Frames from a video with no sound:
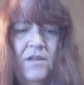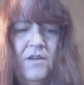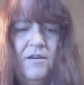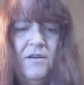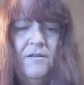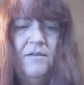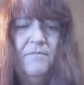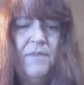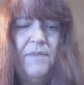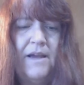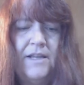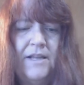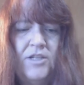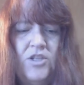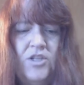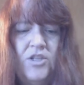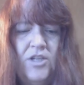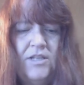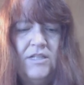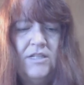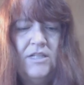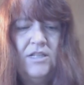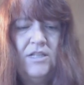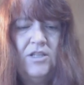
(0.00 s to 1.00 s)
by
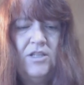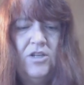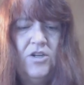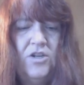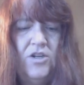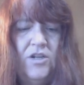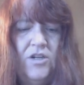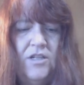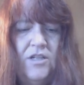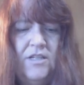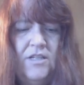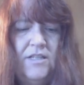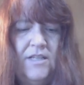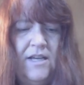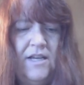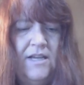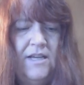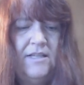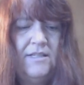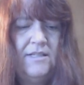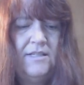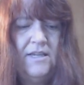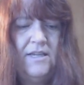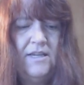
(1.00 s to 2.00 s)
adjusting the hook
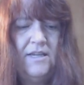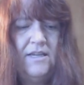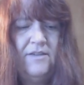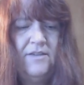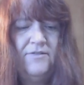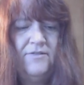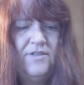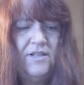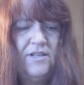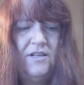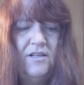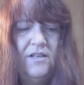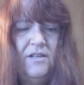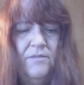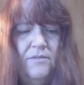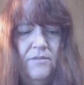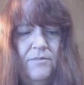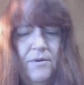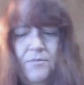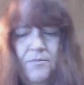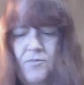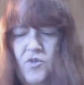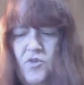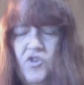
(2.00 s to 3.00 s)
size it gives it a little
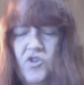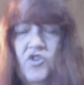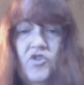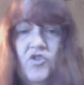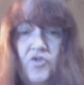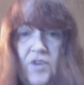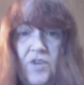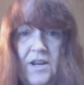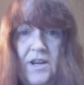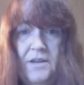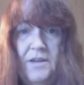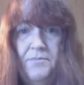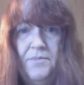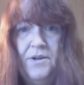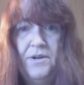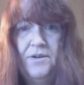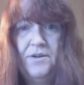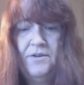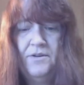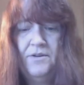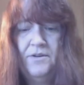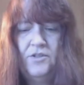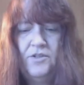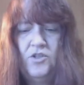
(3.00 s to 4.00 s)
bit more drape
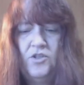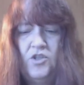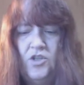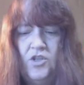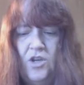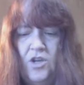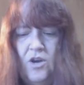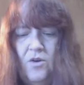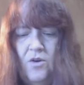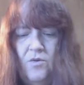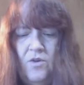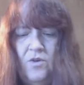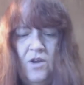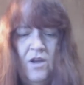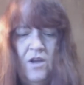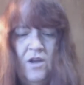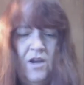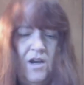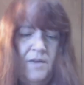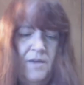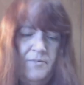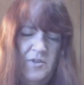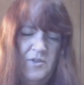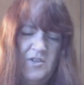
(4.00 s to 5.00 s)
so
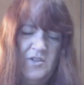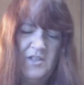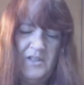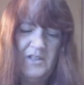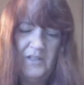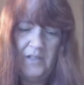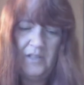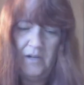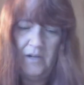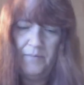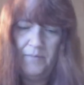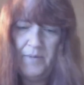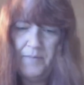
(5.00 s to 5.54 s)
I'm using a little bit